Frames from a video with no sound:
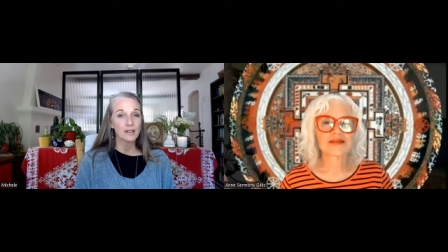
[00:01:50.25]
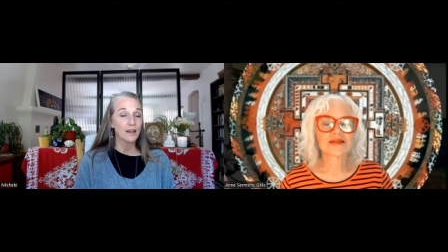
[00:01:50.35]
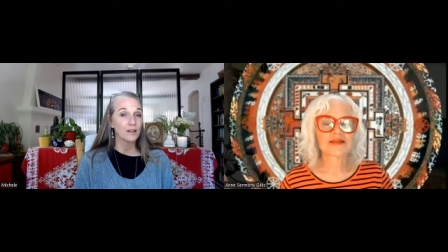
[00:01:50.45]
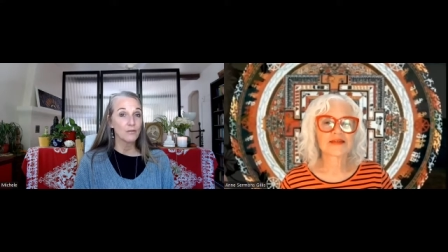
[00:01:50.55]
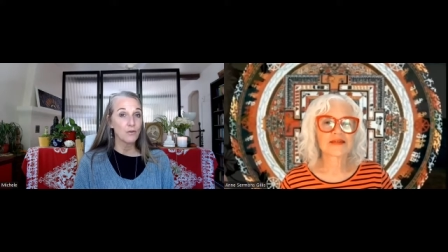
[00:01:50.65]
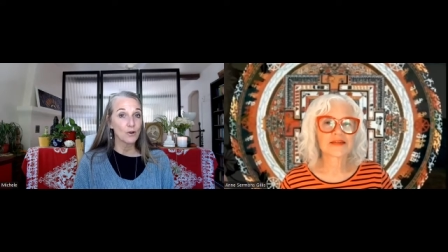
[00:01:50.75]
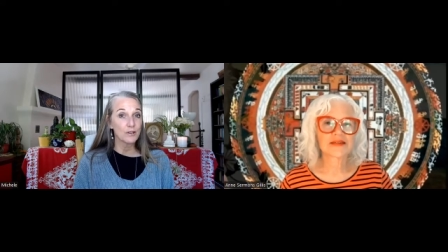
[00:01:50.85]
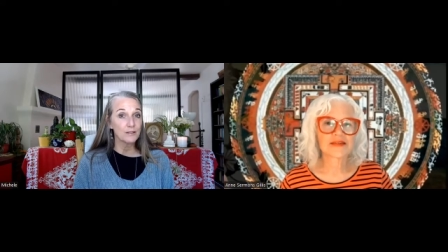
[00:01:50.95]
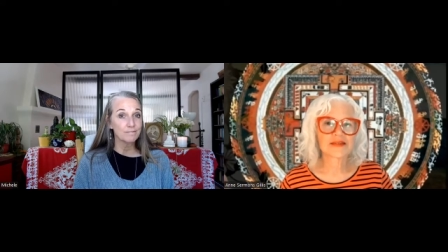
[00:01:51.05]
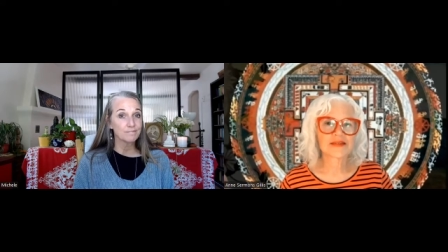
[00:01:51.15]

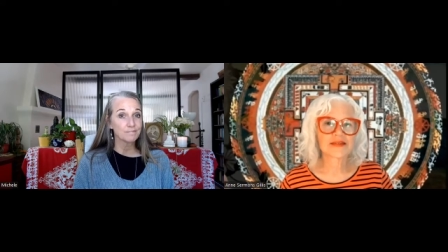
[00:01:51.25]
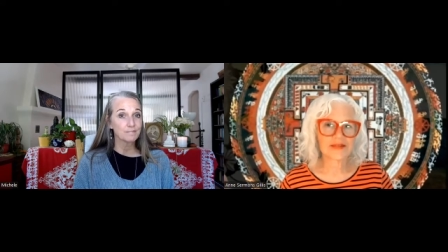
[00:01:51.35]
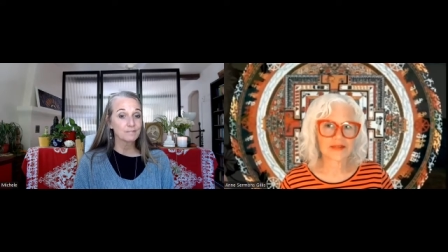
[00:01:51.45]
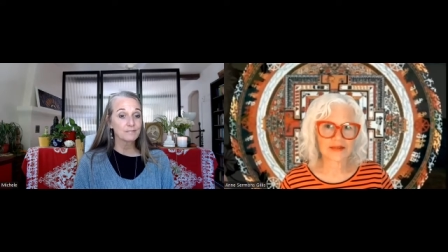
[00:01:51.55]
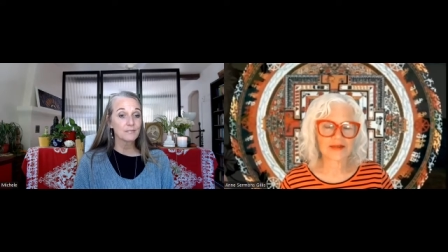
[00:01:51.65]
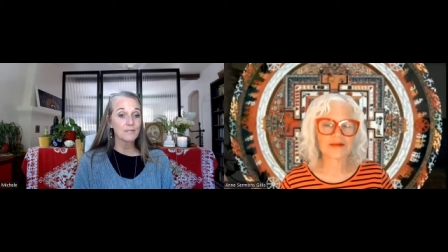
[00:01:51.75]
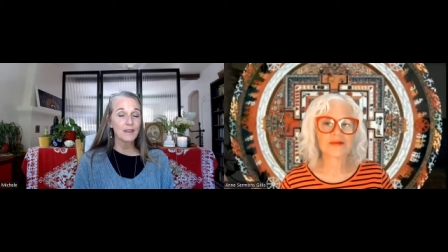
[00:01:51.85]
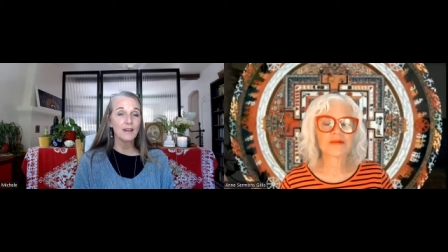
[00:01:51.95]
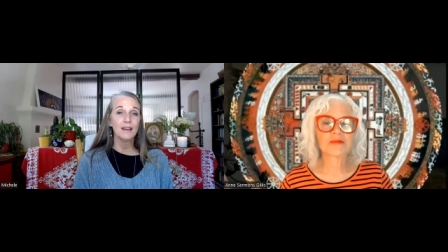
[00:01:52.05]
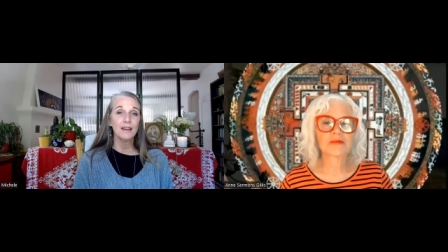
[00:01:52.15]
California,
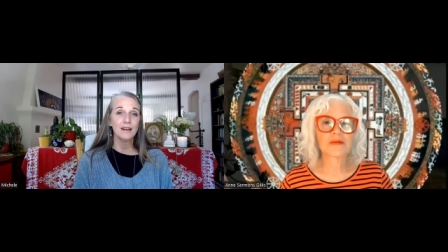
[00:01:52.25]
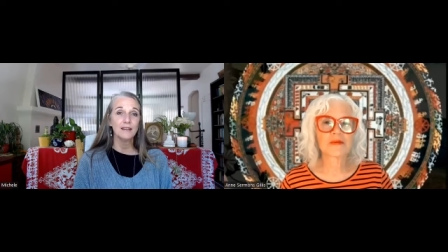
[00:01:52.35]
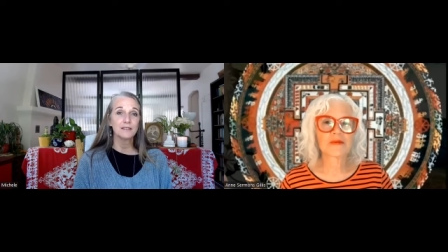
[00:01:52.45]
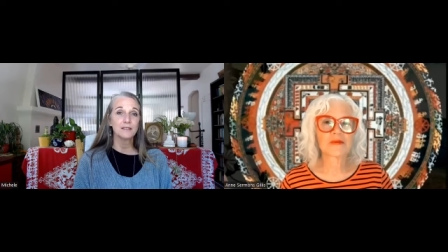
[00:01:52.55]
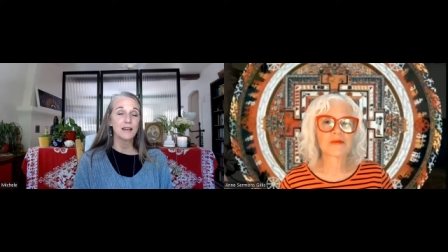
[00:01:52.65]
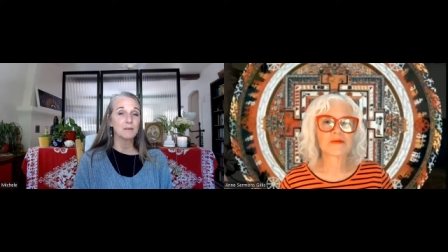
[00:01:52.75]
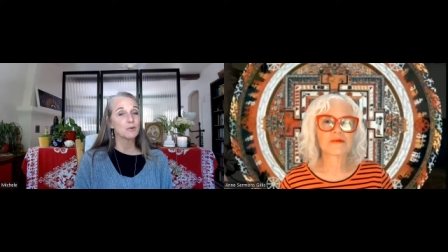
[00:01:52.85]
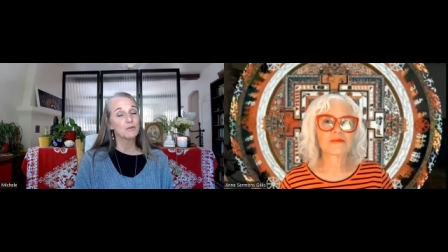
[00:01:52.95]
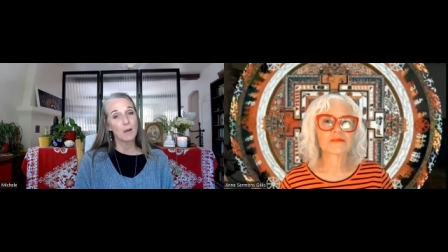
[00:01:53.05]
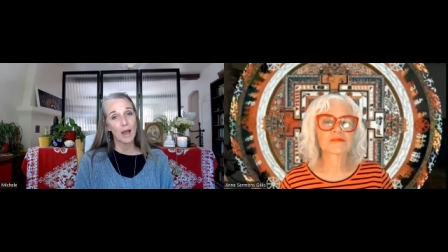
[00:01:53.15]
and then
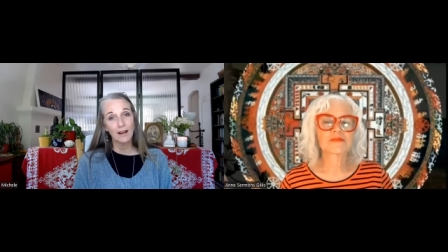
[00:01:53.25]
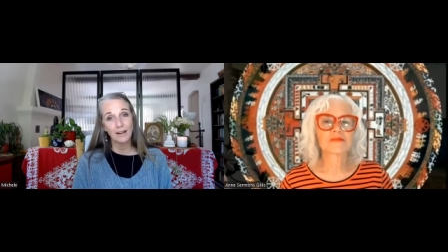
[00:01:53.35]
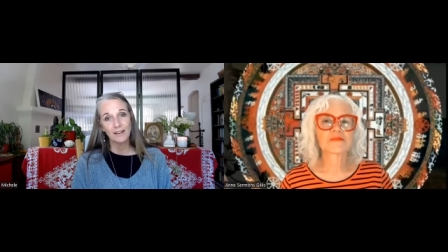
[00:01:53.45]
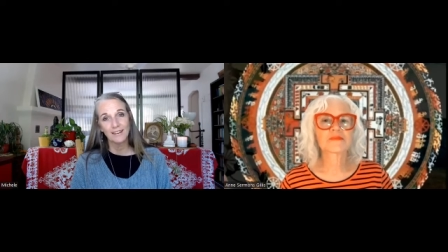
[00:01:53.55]
moved back,